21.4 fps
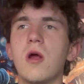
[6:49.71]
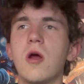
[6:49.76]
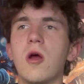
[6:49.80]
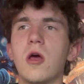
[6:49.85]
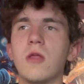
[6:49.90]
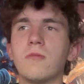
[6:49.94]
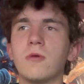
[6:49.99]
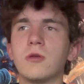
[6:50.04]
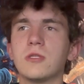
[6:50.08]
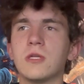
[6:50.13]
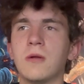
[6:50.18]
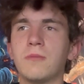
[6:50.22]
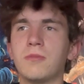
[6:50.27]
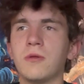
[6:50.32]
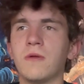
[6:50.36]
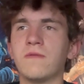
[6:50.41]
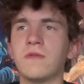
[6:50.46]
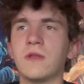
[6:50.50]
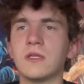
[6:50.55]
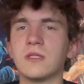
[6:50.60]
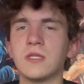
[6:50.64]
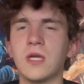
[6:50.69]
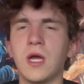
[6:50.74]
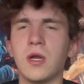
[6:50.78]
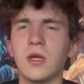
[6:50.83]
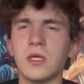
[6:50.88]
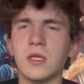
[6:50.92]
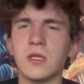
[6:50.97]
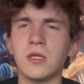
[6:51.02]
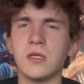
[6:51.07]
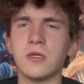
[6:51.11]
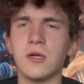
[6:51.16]
are the most uplifting sounding
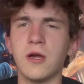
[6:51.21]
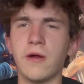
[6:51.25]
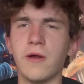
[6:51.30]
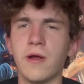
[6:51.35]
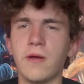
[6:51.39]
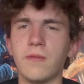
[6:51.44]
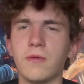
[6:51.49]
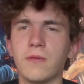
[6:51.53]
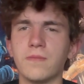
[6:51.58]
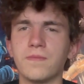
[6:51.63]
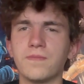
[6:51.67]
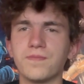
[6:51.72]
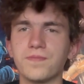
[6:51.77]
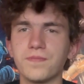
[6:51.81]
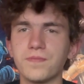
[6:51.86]
in the entire album.